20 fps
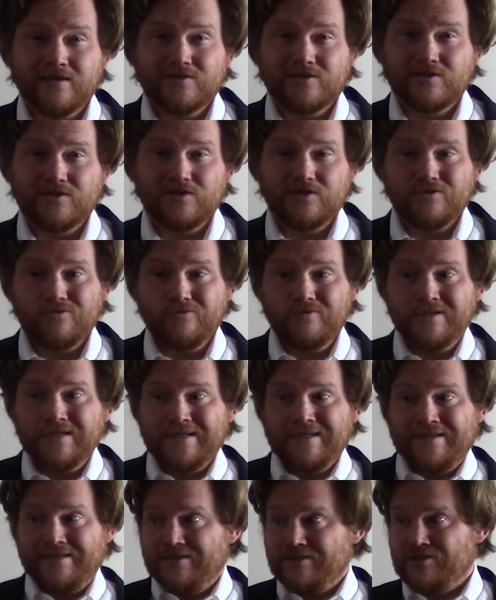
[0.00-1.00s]
thing to do,
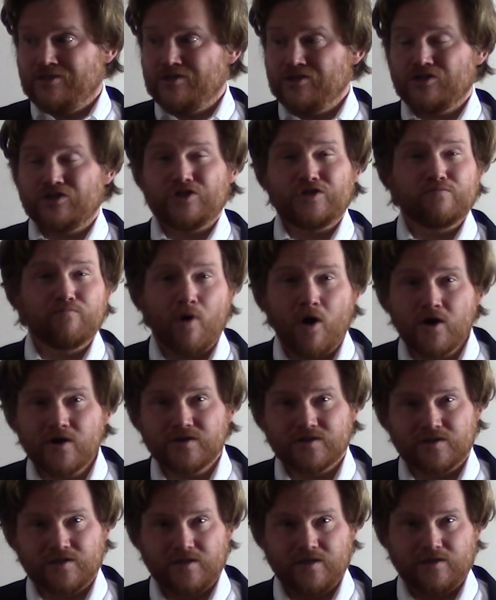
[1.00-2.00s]
it's the
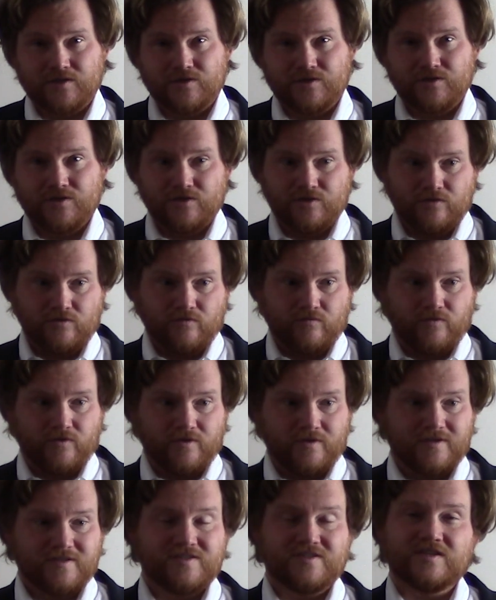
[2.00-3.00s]
smartest thing to do for
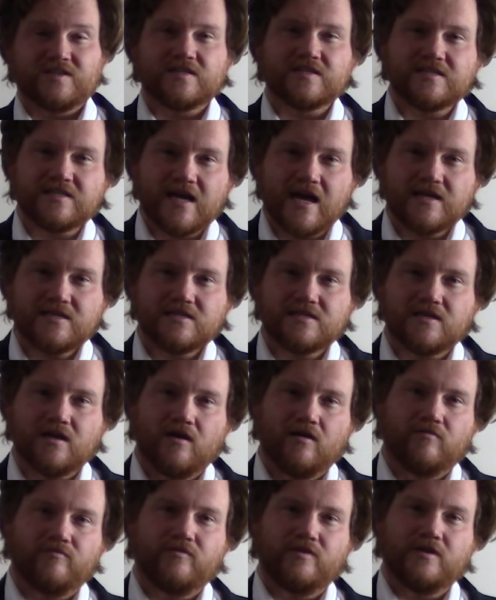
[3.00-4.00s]
the success
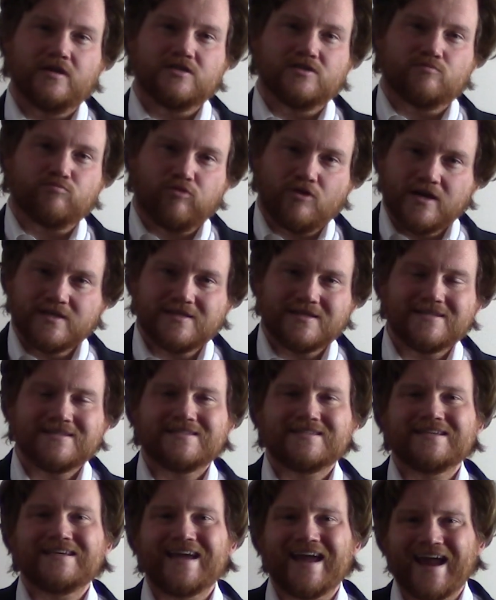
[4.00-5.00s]
of his
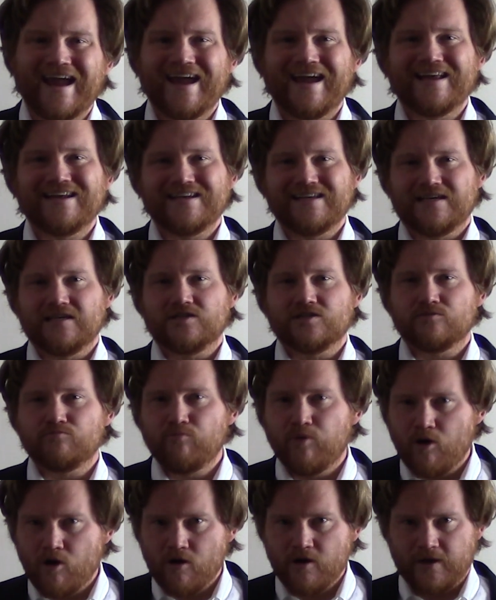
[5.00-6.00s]
presidency and his
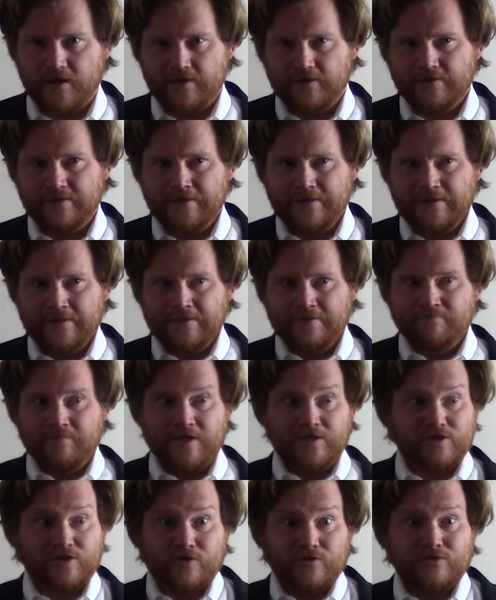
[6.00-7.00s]
party.
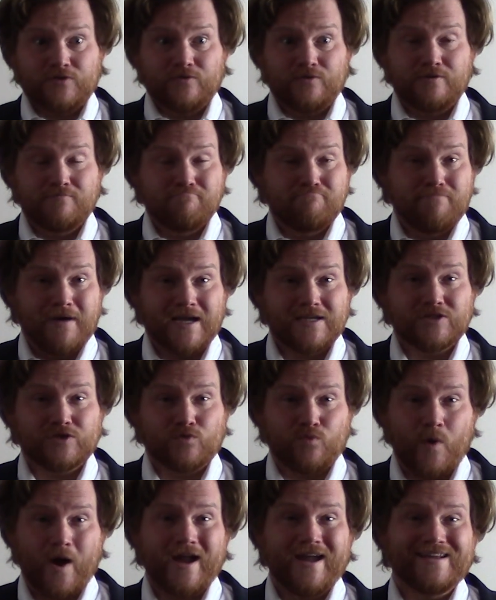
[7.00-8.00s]
It's also the
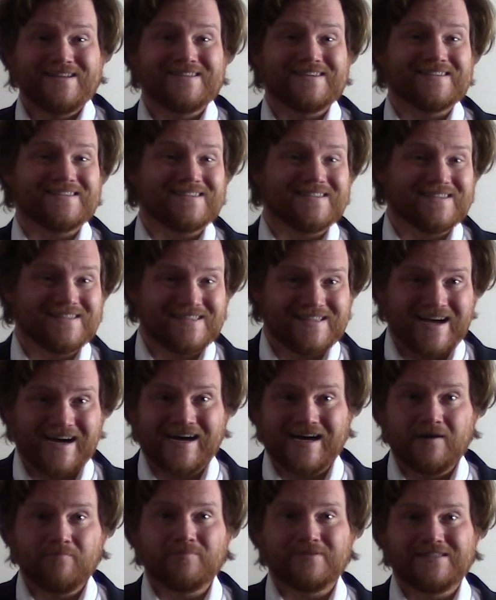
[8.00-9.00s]
best way to
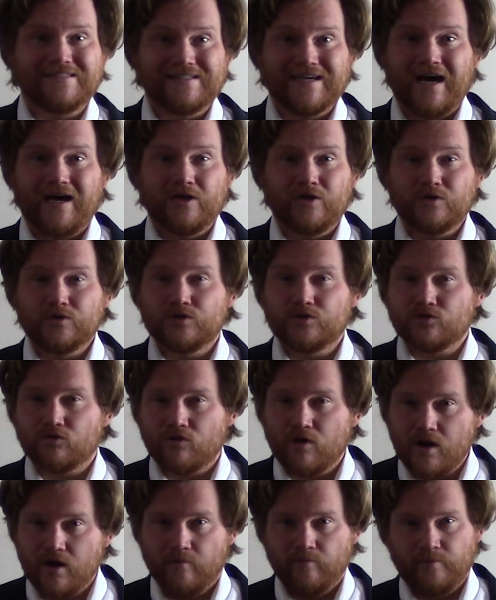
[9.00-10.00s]
stop Donald
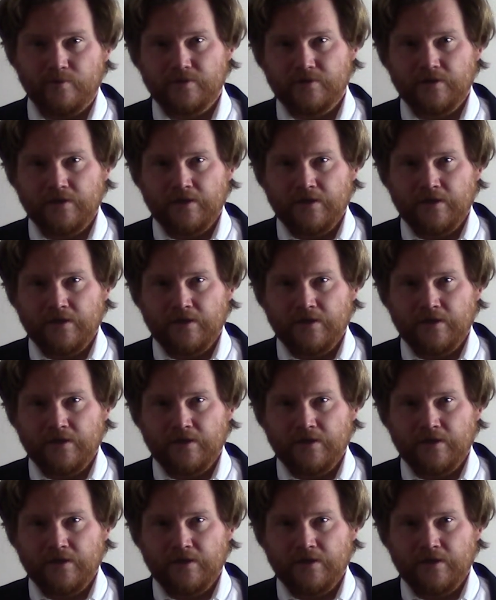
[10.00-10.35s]
Trump.